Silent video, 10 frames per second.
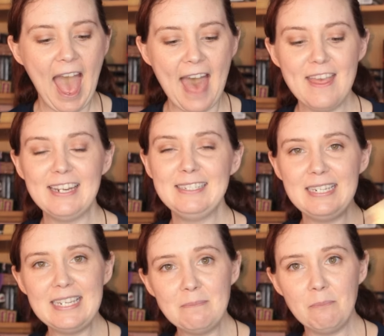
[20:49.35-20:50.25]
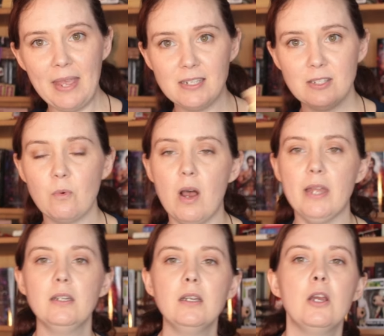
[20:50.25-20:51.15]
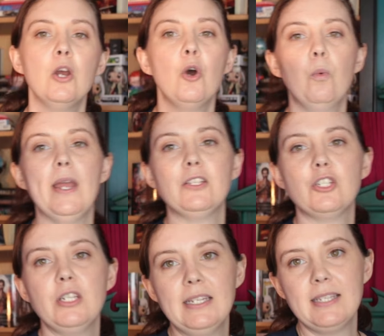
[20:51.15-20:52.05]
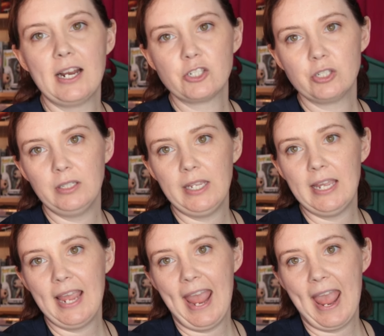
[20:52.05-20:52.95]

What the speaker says: And then a team-based one, which is actually